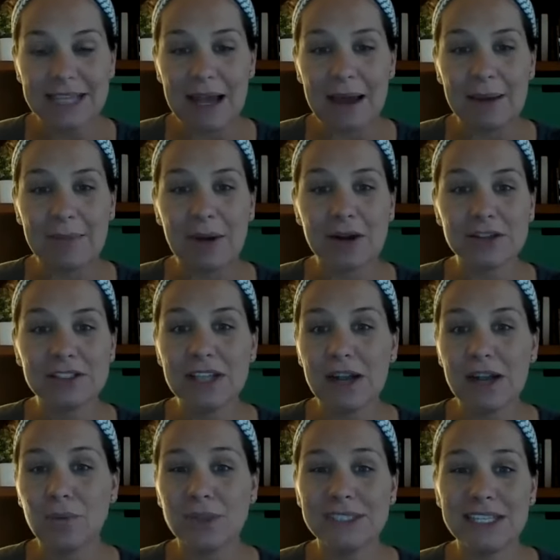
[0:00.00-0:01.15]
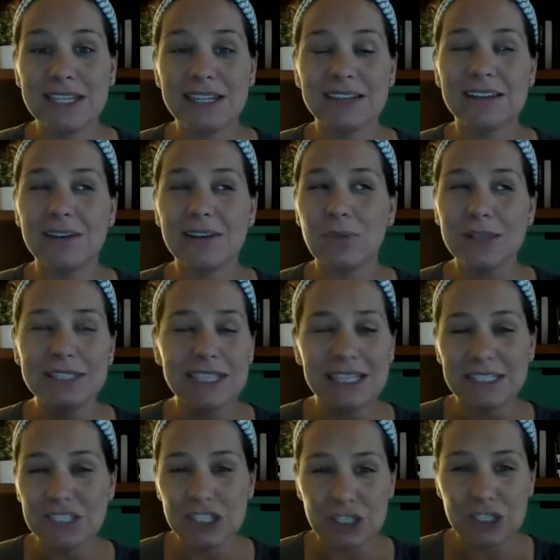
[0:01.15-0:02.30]
Um, our son wasn't wasn't
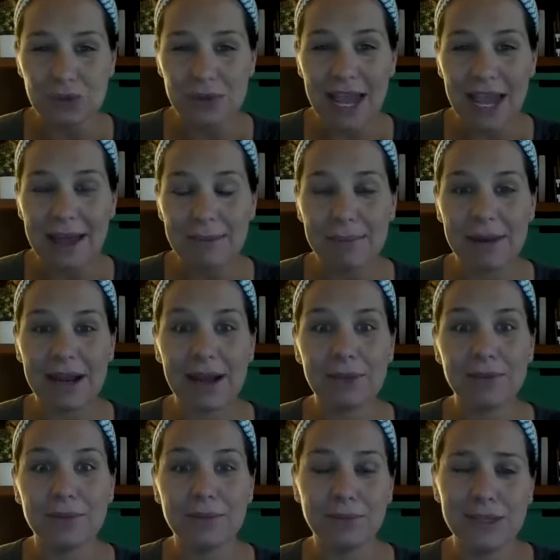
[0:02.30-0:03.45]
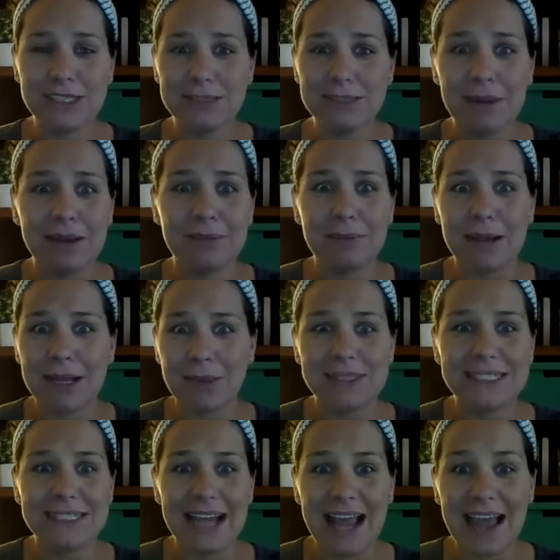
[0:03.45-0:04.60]
two yet, but I we spent money we
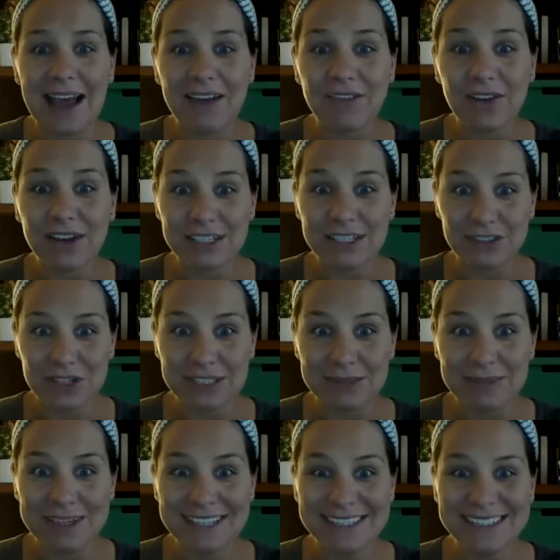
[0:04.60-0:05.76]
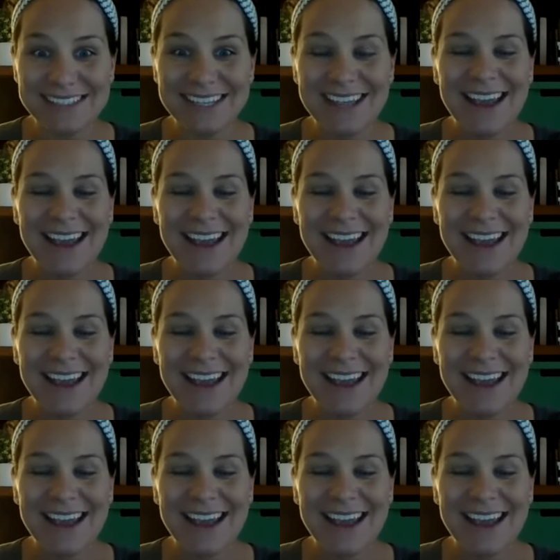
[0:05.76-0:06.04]
didn't have on his Christmas.